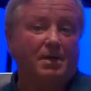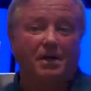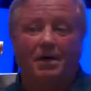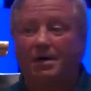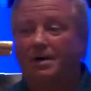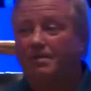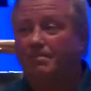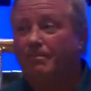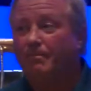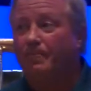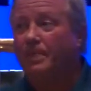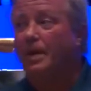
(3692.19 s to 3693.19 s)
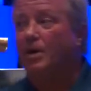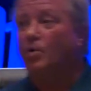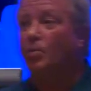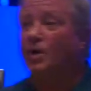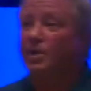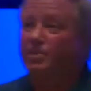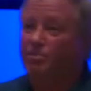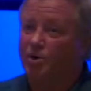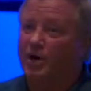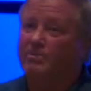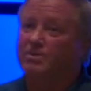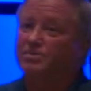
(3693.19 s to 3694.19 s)
Um, one of the
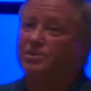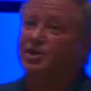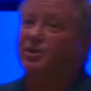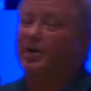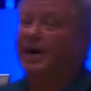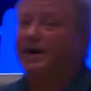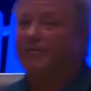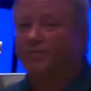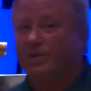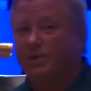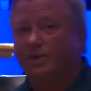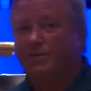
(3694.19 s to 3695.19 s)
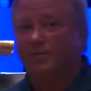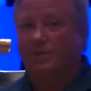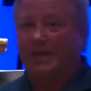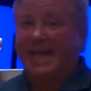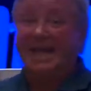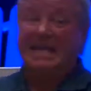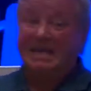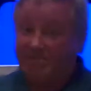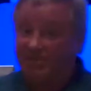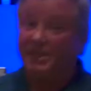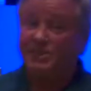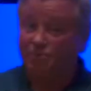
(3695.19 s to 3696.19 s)
problems that you have with, with any
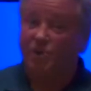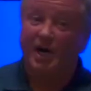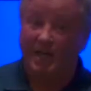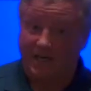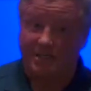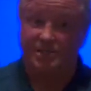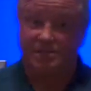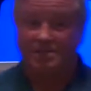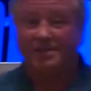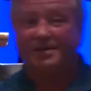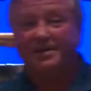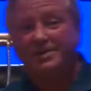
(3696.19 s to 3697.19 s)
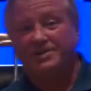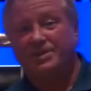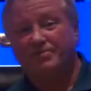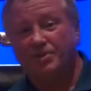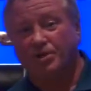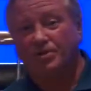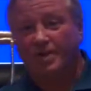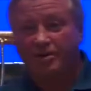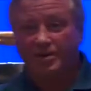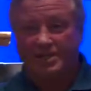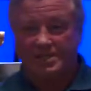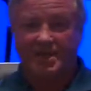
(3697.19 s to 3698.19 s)
of these products is even though they're
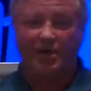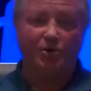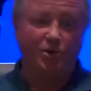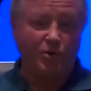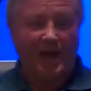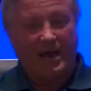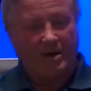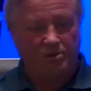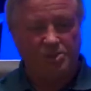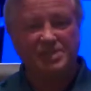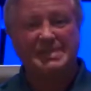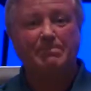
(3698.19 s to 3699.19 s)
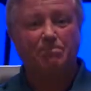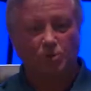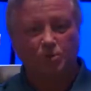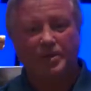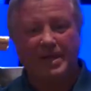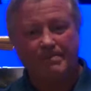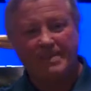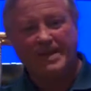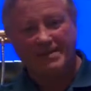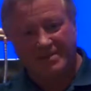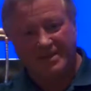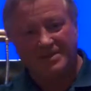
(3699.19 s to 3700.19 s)
going to tell you how simple they
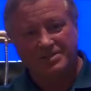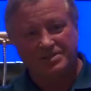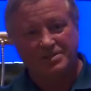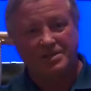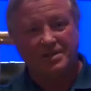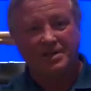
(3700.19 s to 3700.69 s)
make things,